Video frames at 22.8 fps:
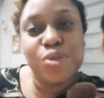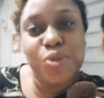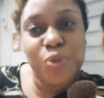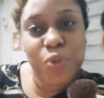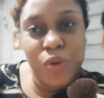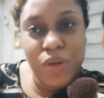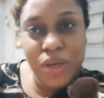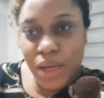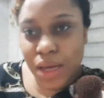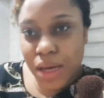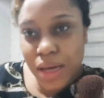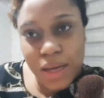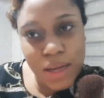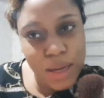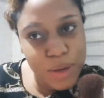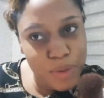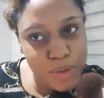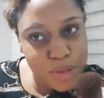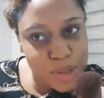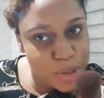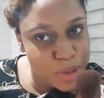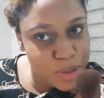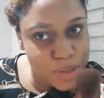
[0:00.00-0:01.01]
one day and
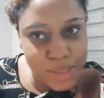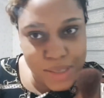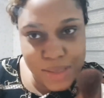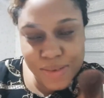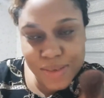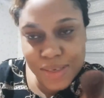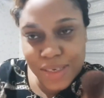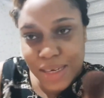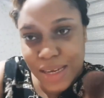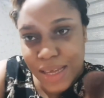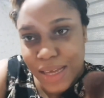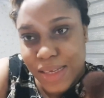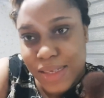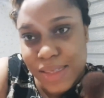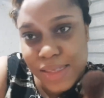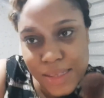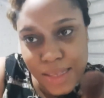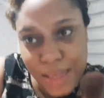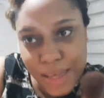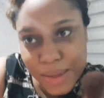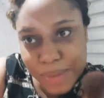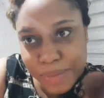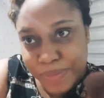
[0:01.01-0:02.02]
cannot continue the next
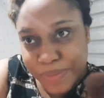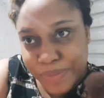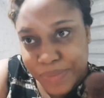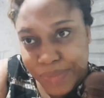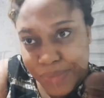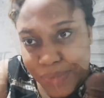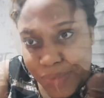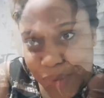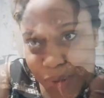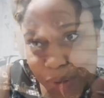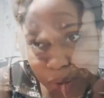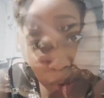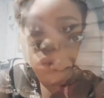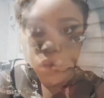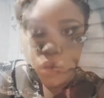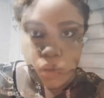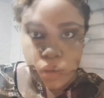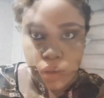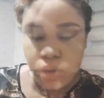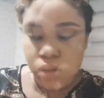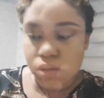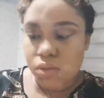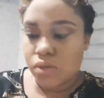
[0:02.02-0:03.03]
day so
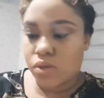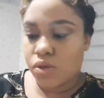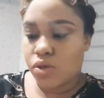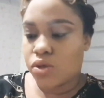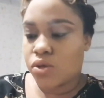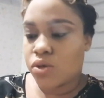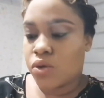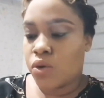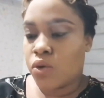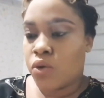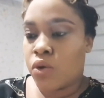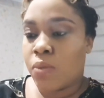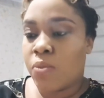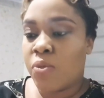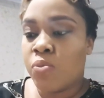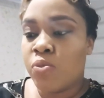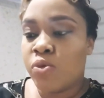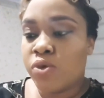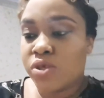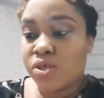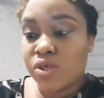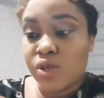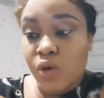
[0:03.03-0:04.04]
so I'm
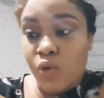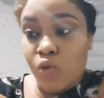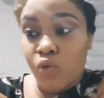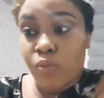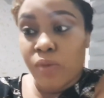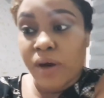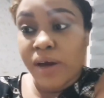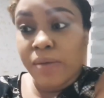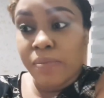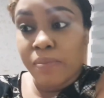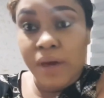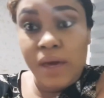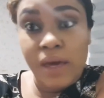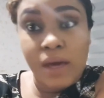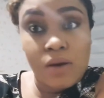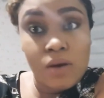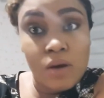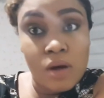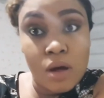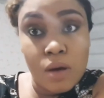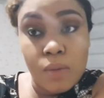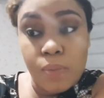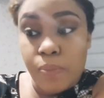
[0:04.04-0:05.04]
almost done with my
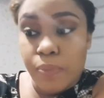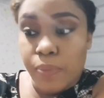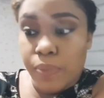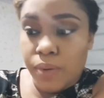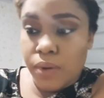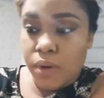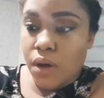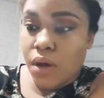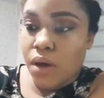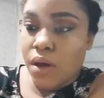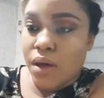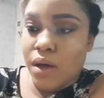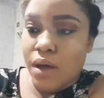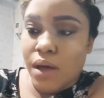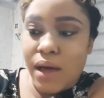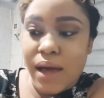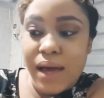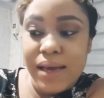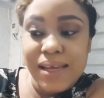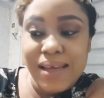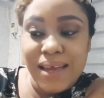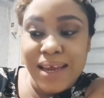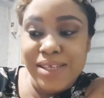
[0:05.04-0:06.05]
makeup I
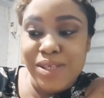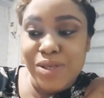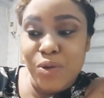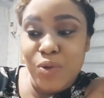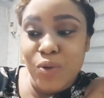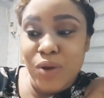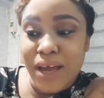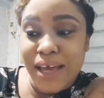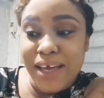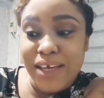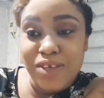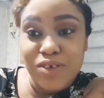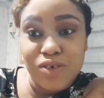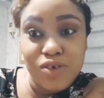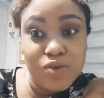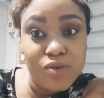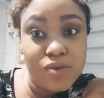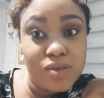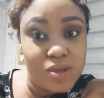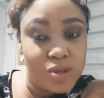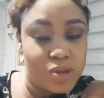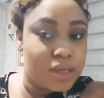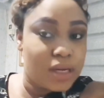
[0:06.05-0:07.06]
decided to go like
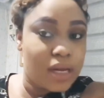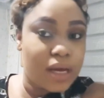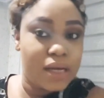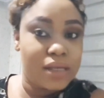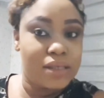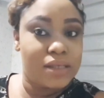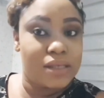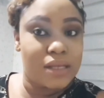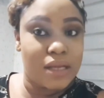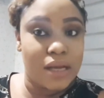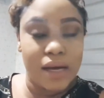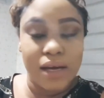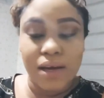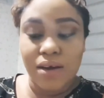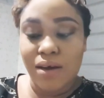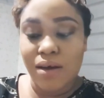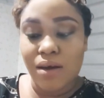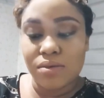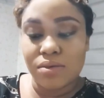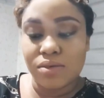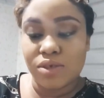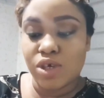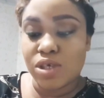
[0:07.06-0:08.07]
nude tonight like
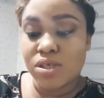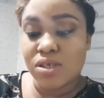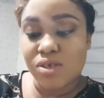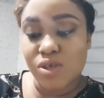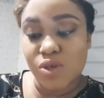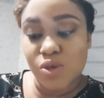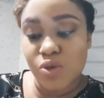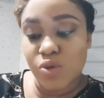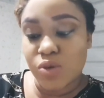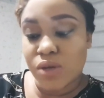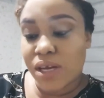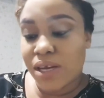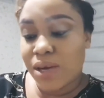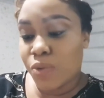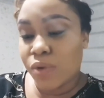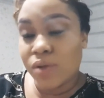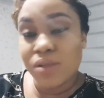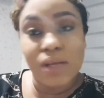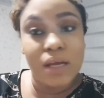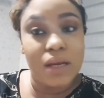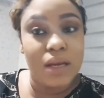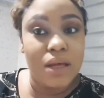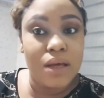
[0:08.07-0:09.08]
just nude I didn't want
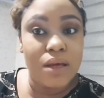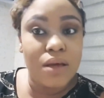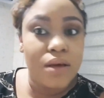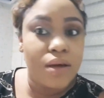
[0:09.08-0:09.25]
any